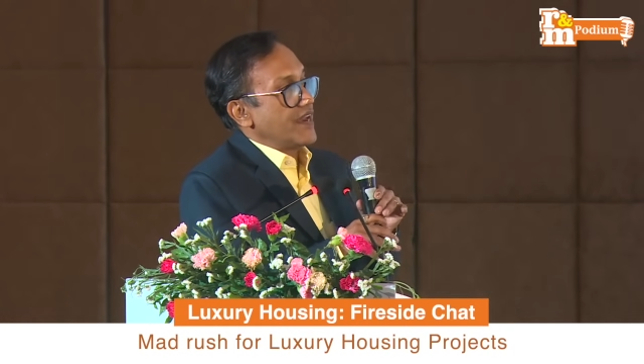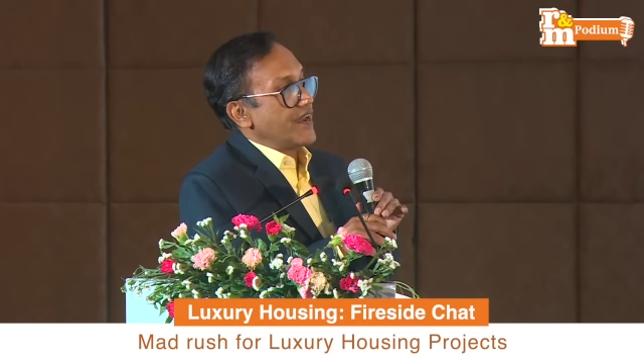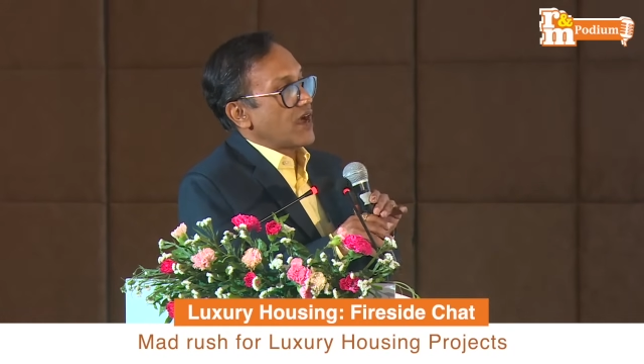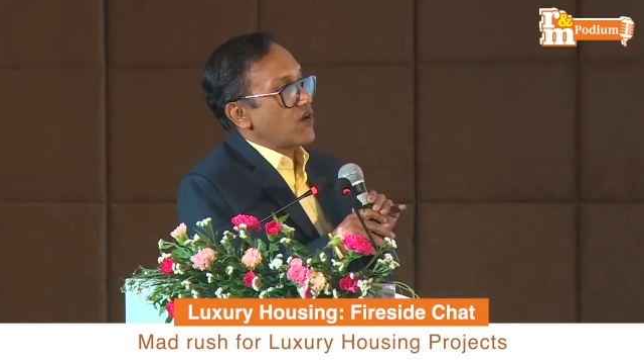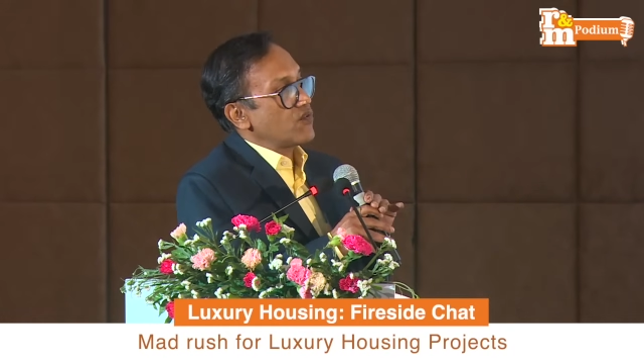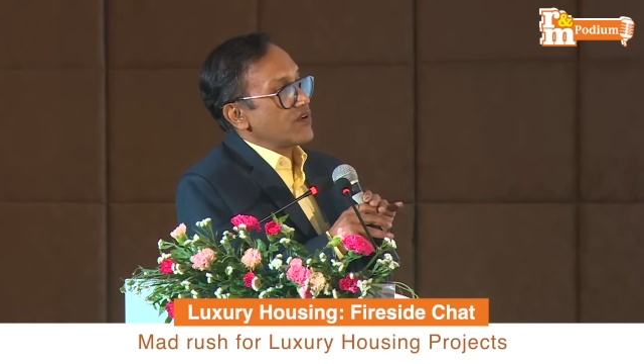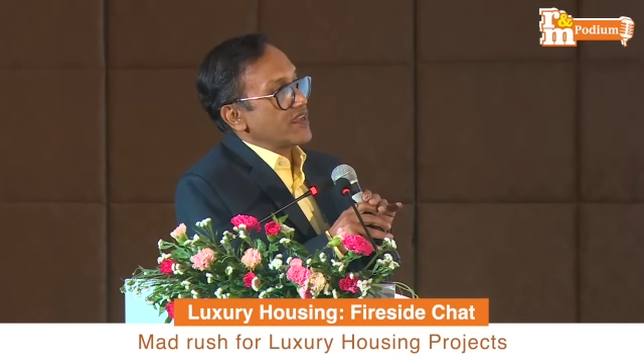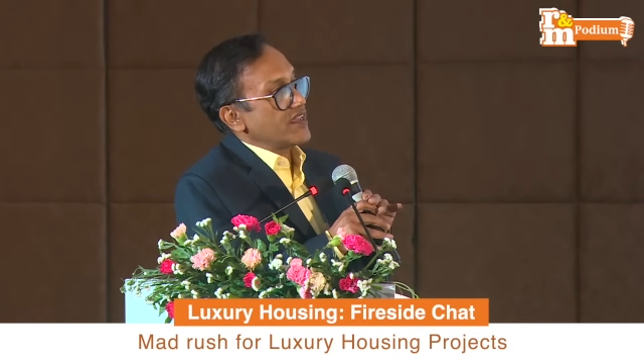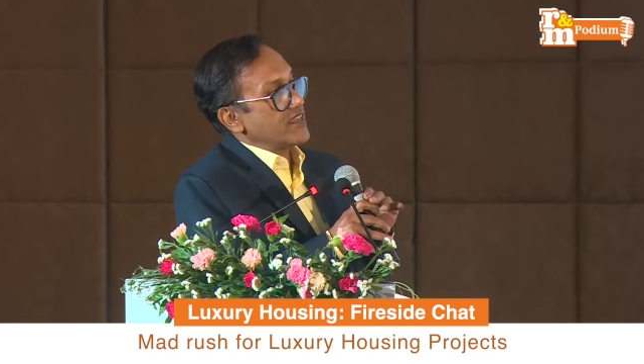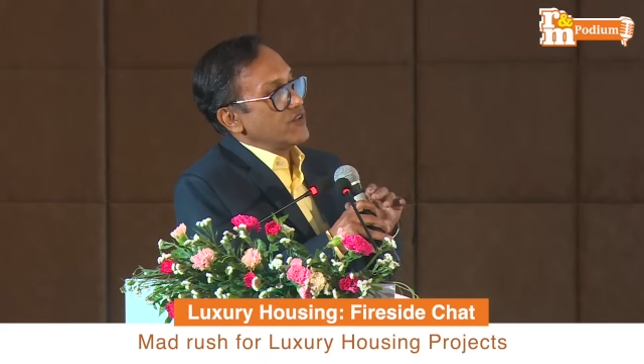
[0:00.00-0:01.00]

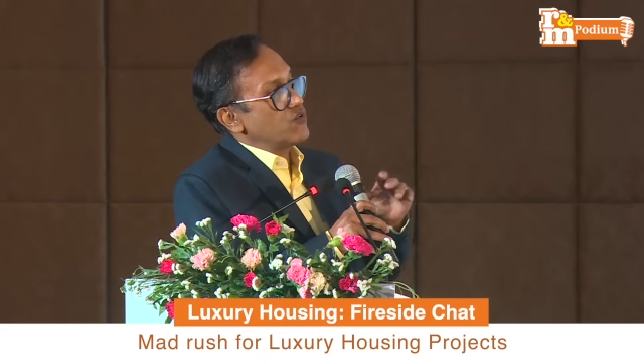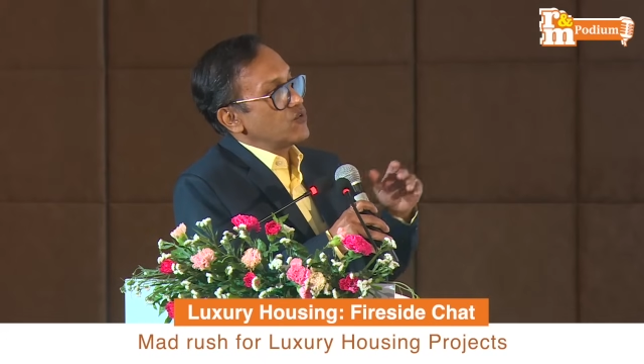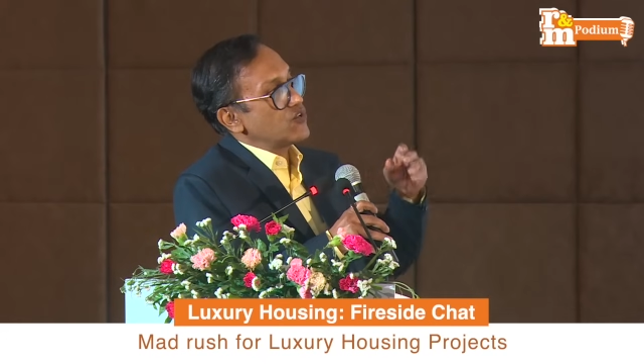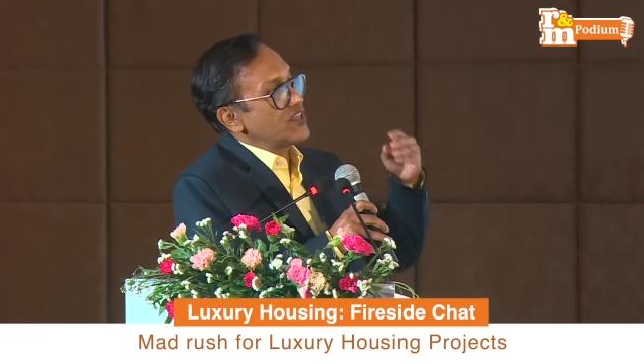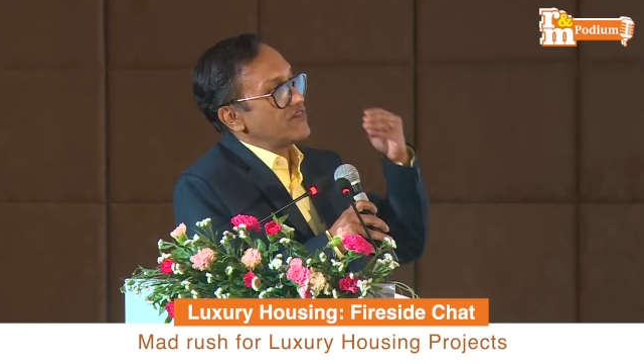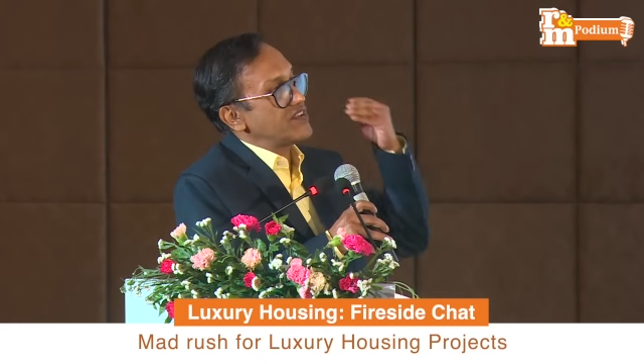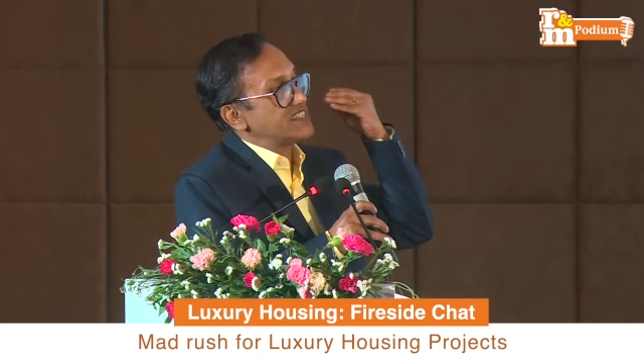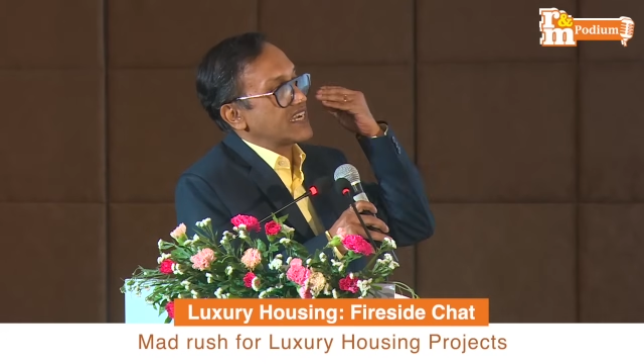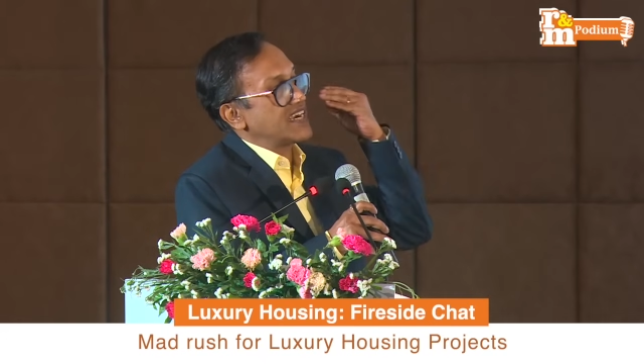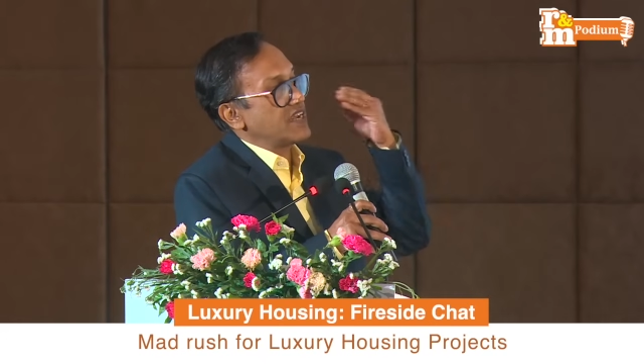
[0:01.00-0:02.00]
Now you go to every
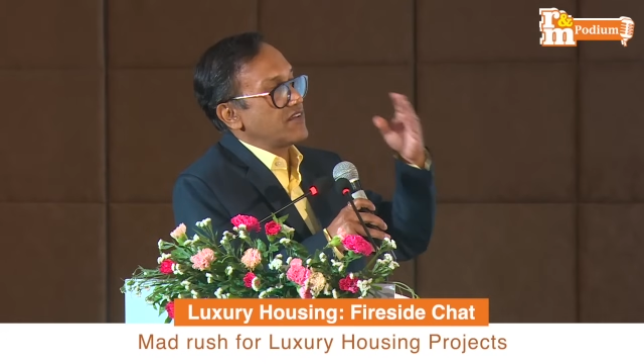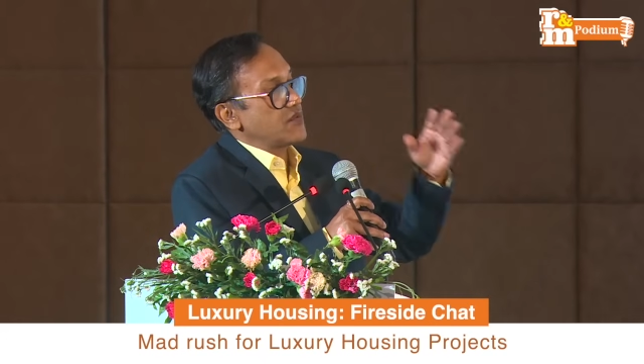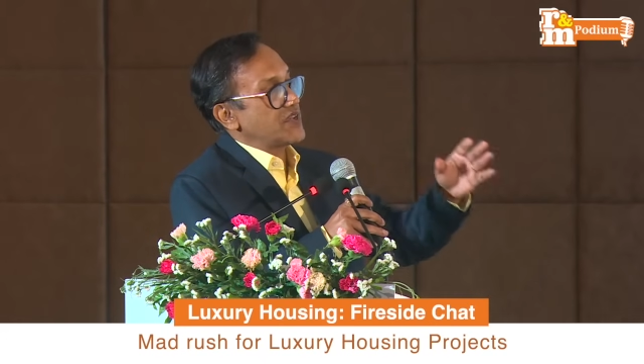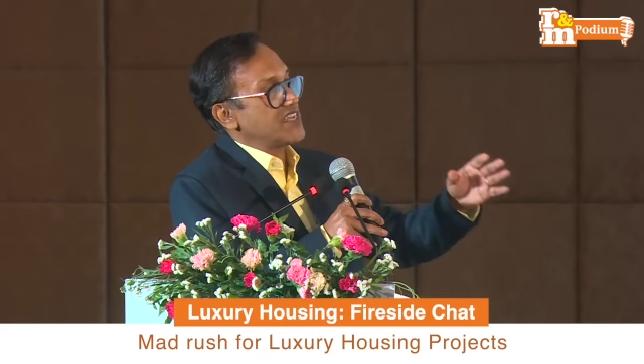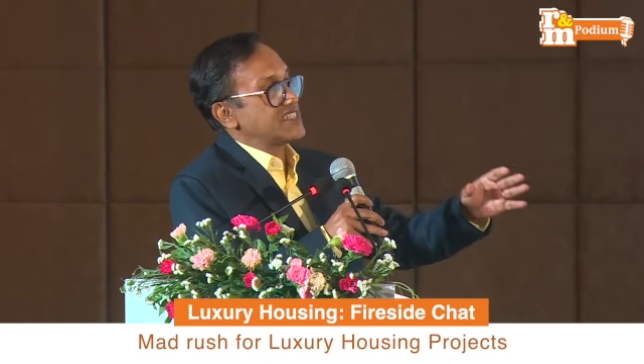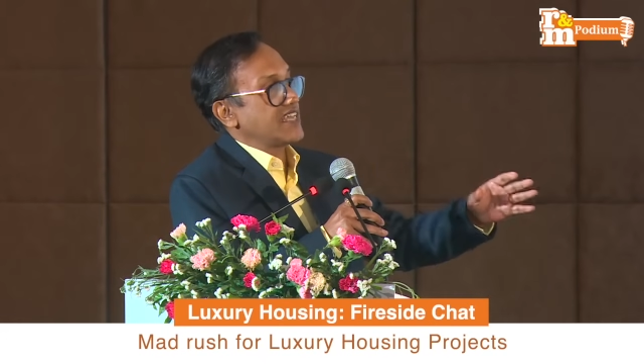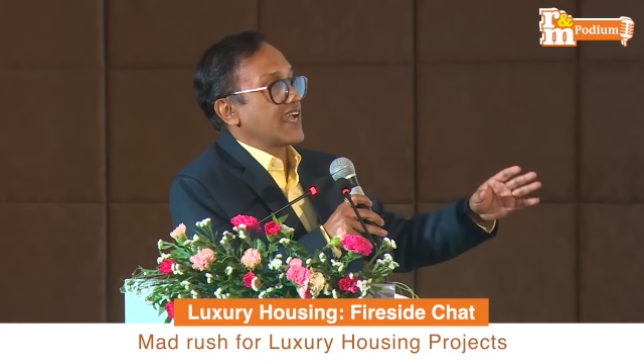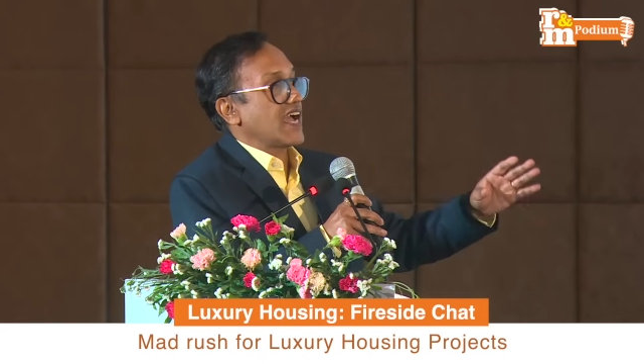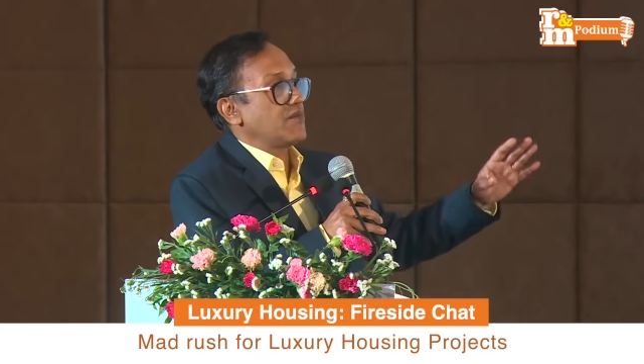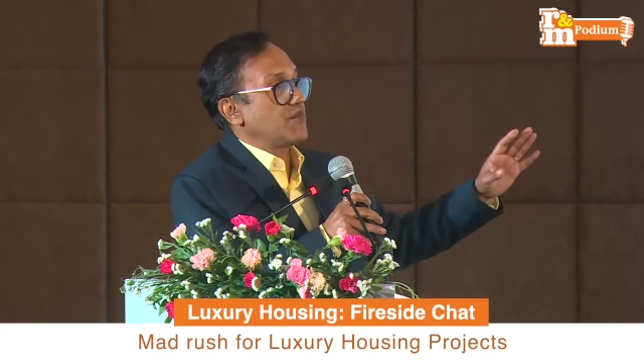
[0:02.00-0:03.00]
second developer, he's
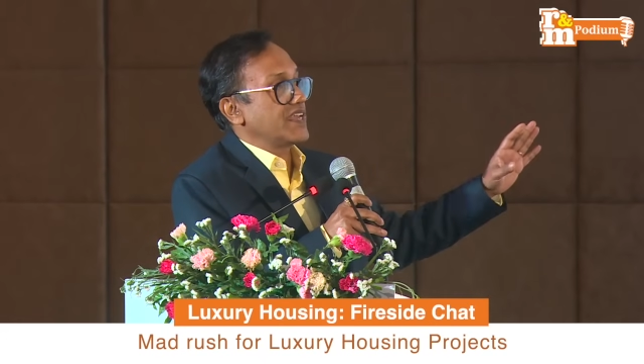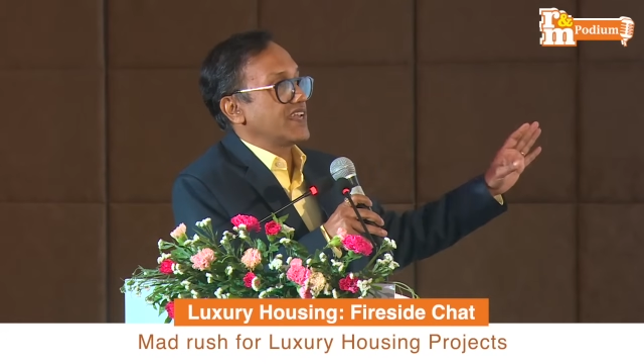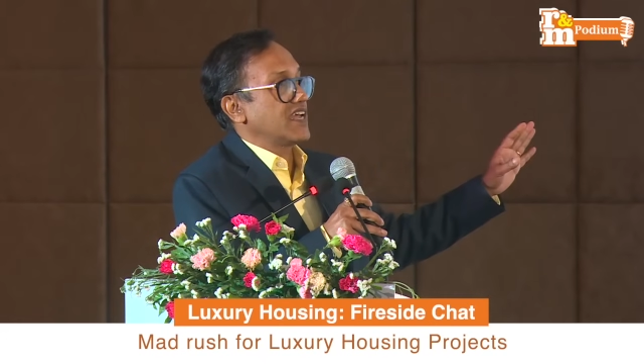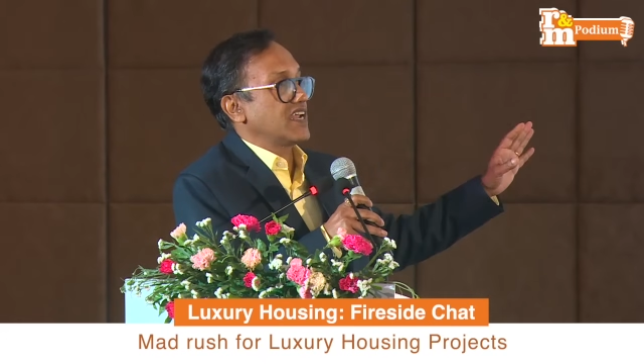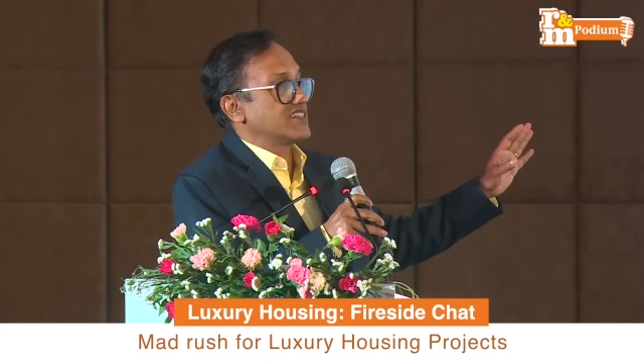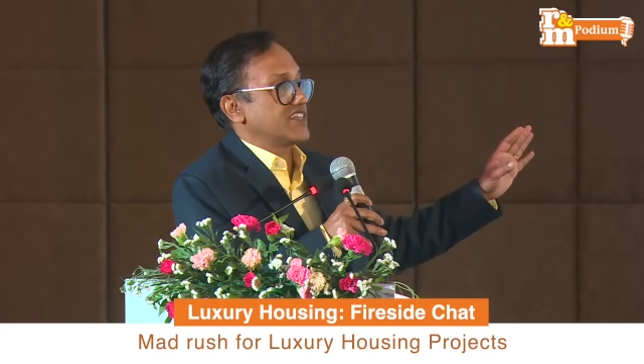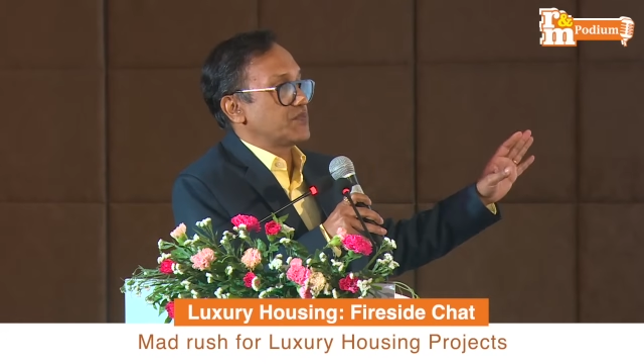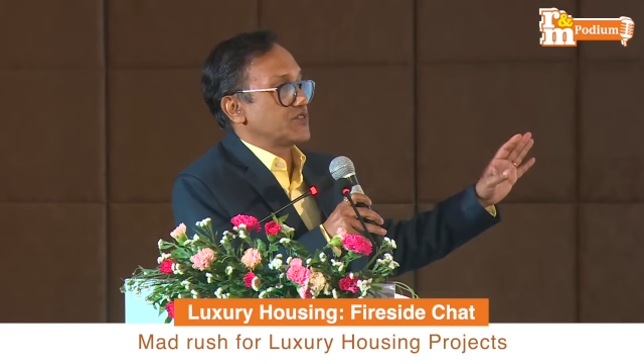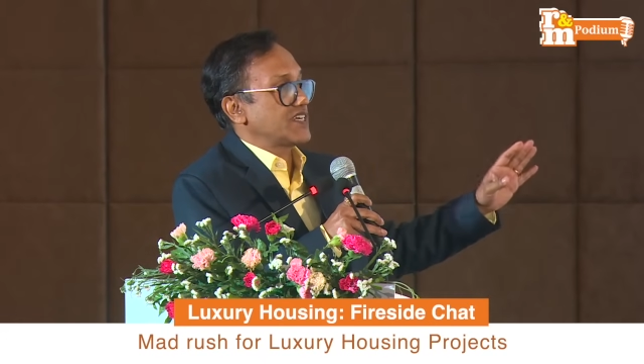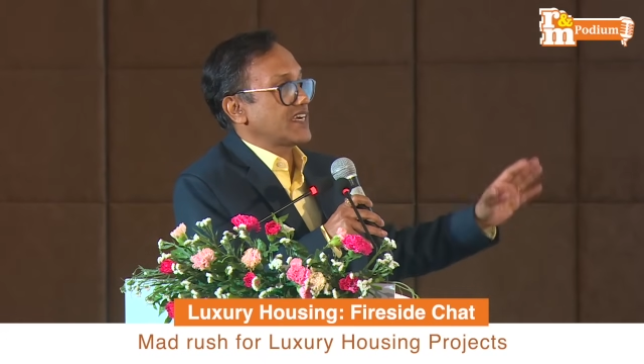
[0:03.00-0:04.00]
saying, I am making a
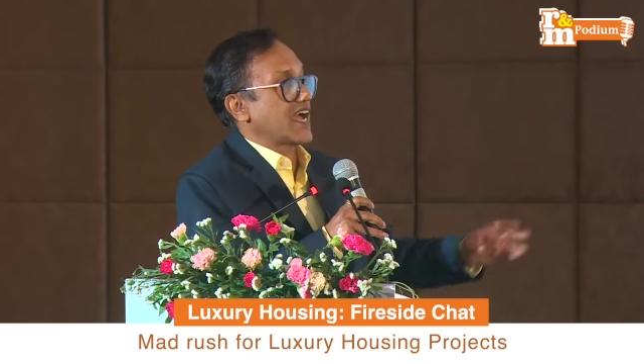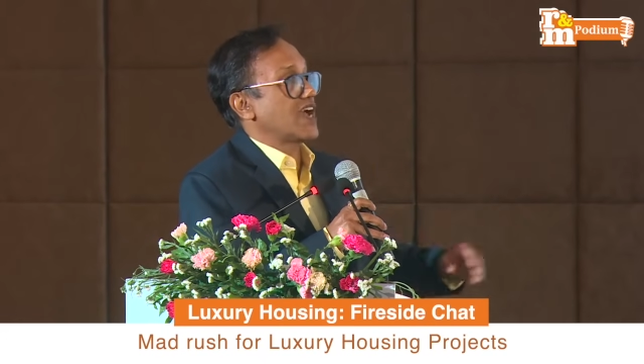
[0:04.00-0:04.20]
luxury project,